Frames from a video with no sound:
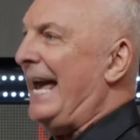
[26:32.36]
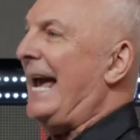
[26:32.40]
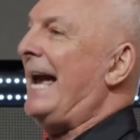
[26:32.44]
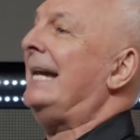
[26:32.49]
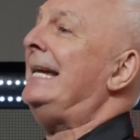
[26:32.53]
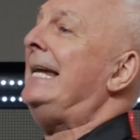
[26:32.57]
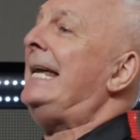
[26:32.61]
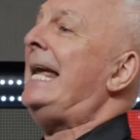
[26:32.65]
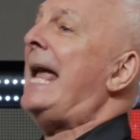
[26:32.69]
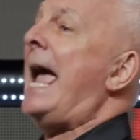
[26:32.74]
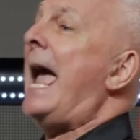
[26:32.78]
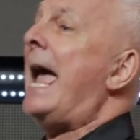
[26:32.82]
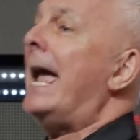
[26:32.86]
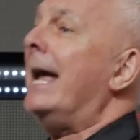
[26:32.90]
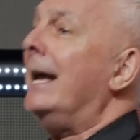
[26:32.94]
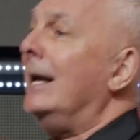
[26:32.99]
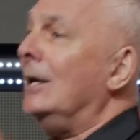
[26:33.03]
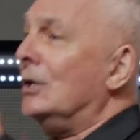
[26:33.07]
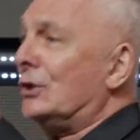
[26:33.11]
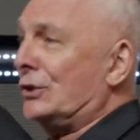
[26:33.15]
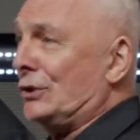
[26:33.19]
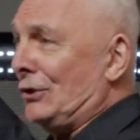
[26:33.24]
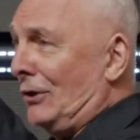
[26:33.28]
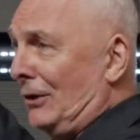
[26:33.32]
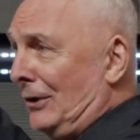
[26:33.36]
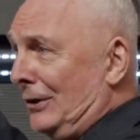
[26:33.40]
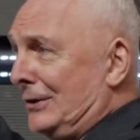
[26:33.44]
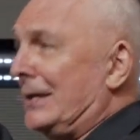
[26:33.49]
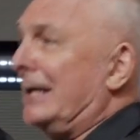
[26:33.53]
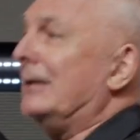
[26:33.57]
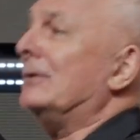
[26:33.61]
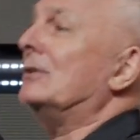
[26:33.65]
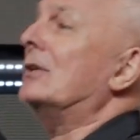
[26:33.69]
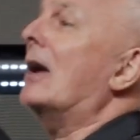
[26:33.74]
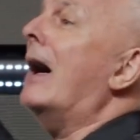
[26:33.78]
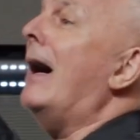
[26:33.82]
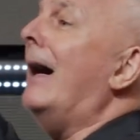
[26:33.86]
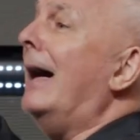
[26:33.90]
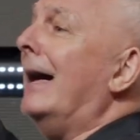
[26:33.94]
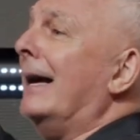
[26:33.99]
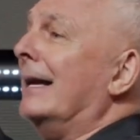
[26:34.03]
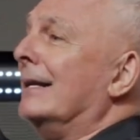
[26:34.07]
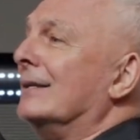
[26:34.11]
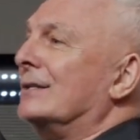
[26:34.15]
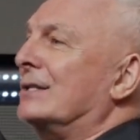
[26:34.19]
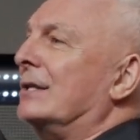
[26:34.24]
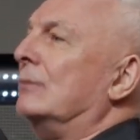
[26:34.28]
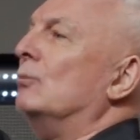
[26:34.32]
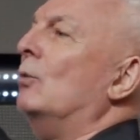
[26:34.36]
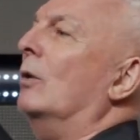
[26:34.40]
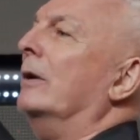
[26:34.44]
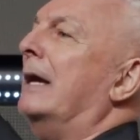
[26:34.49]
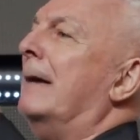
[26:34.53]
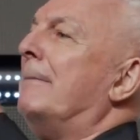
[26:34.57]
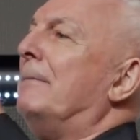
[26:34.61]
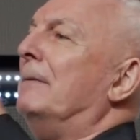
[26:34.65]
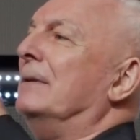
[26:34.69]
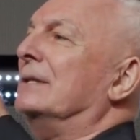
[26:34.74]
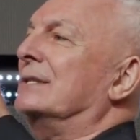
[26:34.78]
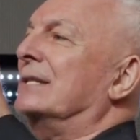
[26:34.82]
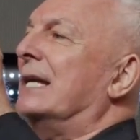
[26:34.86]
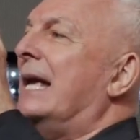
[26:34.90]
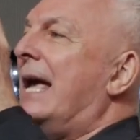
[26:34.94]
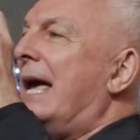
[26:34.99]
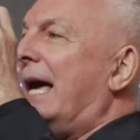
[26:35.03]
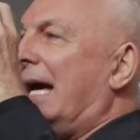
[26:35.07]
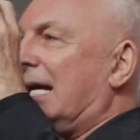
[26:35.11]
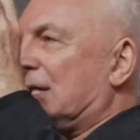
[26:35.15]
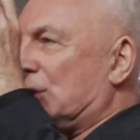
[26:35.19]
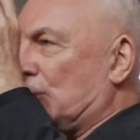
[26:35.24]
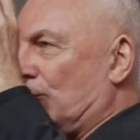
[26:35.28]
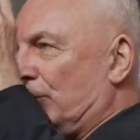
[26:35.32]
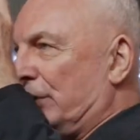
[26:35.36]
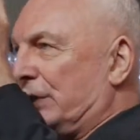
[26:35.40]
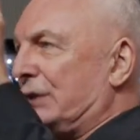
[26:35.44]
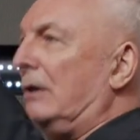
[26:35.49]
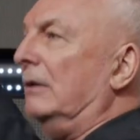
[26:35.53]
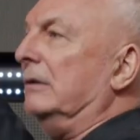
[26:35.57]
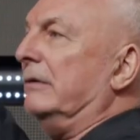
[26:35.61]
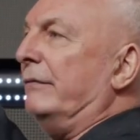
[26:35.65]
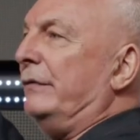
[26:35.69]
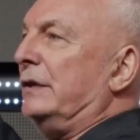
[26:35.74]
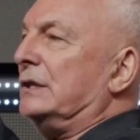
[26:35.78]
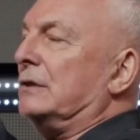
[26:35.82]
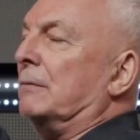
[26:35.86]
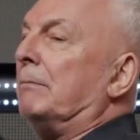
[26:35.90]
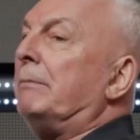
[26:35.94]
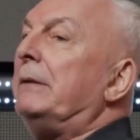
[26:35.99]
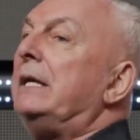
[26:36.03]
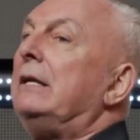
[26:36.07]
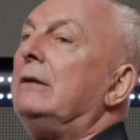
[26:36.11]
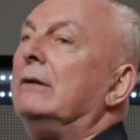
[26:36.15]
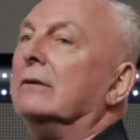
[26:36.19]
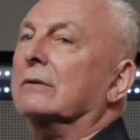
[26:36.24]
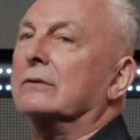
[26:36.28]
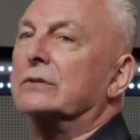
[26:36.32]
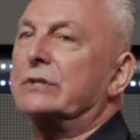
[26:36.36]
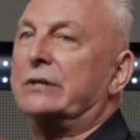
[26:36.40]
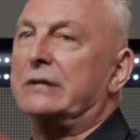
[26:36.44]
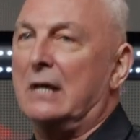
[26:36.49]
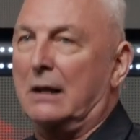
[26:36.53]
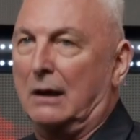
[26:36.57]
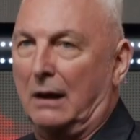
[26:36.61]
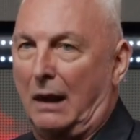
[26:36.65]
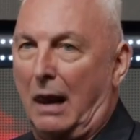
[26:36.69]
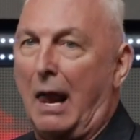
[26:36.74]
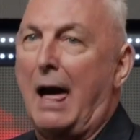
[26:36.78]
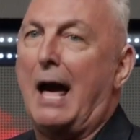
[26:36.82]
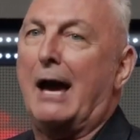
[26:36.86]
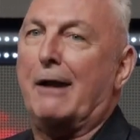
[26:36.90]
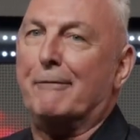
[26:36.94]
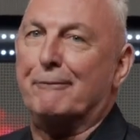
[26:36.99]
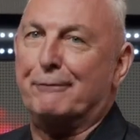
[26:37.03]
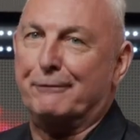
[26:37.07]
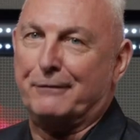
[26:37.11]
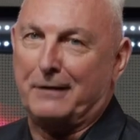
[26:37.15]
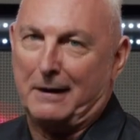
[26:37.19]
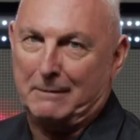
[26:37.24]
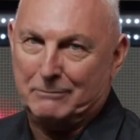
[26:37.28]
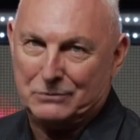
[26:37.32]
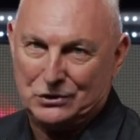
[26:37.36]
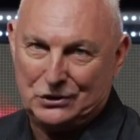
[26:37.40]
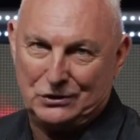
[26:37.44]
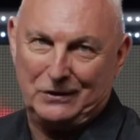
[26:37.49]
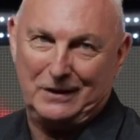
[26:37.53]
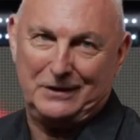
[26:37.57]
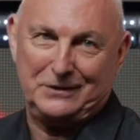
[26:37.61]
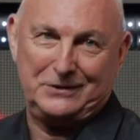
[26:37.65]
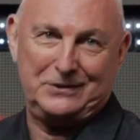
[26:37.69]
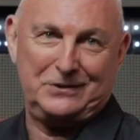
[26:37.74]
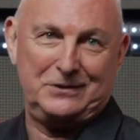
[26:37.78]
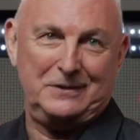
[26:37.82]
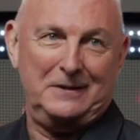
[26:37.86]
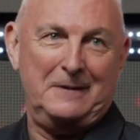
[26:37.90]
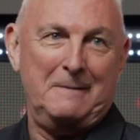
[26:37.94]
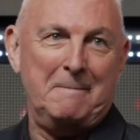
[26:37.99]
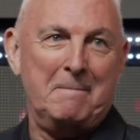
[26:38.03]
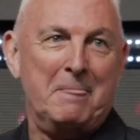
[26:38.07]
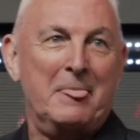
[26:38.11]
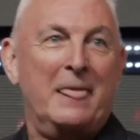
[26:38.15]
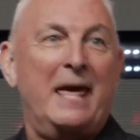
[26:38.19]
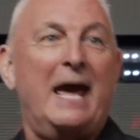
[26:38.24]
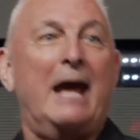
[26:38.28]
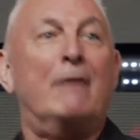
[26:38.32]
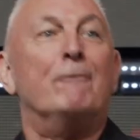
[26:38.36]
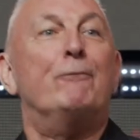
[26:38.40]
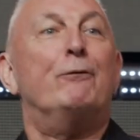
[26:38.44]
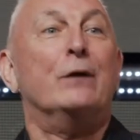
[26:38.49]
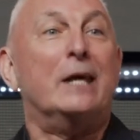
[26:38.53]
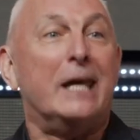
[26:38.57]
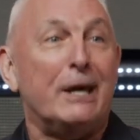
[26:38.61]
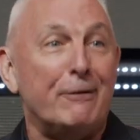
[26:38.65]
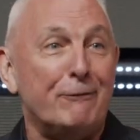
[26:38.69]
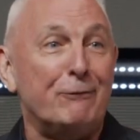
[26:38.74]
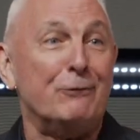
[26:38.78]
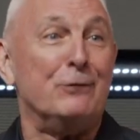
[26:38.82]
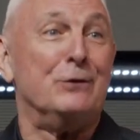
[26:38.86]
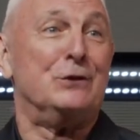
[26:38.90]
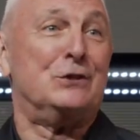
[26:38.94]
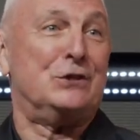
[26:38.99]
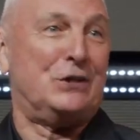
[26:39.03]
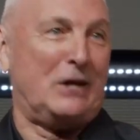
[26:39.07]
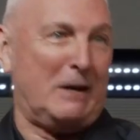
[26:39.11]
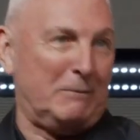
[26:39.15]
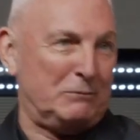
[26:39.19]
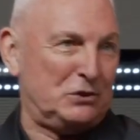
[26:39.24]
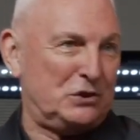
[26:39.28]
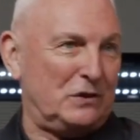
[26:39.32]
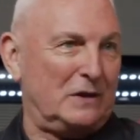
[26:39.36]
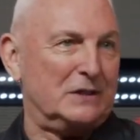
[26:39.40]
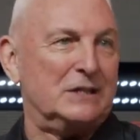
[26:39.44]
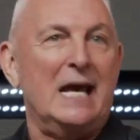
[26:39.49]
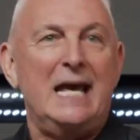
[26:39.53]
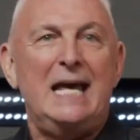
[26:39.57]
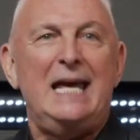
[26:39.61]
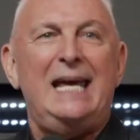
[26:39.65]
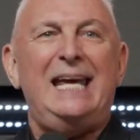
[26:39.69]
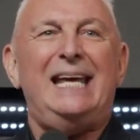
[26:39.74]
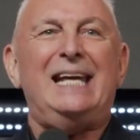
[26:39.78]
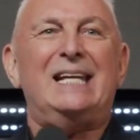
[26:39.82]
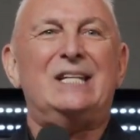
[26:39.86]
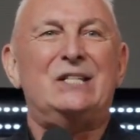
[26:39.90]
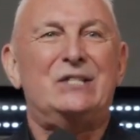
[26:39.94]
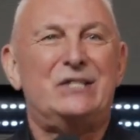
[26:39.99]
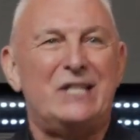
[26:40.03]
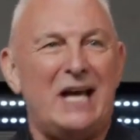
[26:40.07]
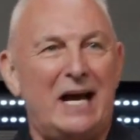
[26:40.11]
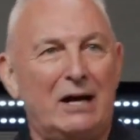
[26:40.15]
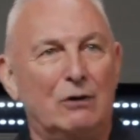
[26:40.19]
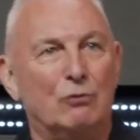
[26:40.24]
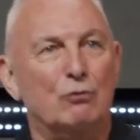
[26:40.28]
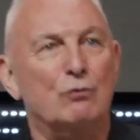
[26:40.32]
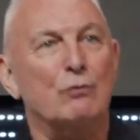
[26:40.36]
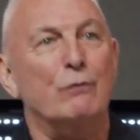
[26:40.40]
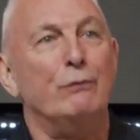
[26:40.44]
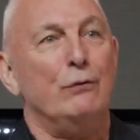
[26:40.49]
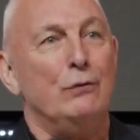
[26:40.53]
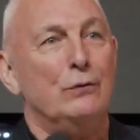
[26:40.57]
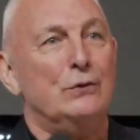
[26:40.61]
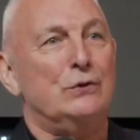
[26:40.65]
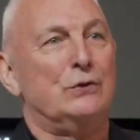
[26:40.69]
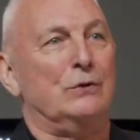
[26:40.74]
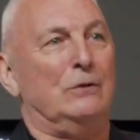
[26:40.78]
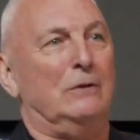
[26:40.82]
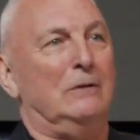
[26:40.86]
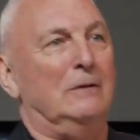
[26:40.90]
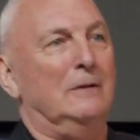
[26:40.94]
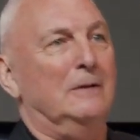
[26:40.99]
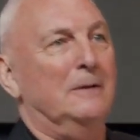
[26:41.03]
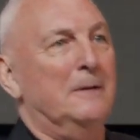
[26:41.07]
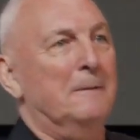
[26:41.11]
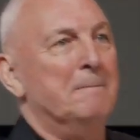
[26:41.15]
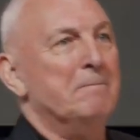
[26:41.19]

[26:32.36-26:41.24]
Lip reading: and he hangs on it and dies. And what happens? As a result of his obedience, life comes to us. And forgiveness comes to us. Exact reversal.